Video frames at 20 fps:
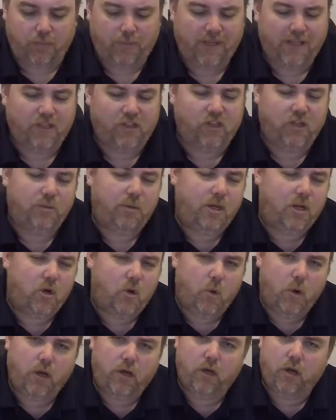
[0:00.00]
And this is going to be a
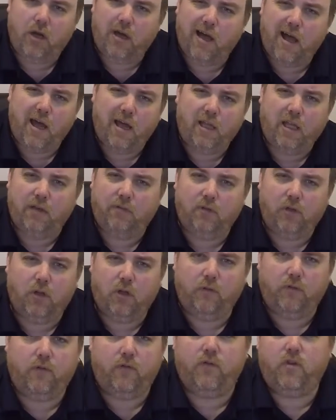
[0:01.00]
quick high-level
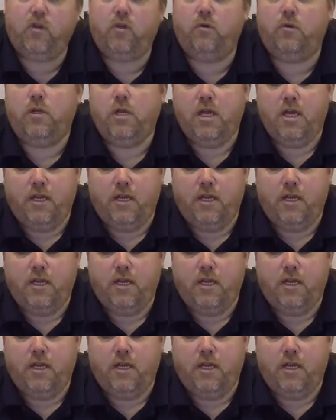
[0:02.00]
overview,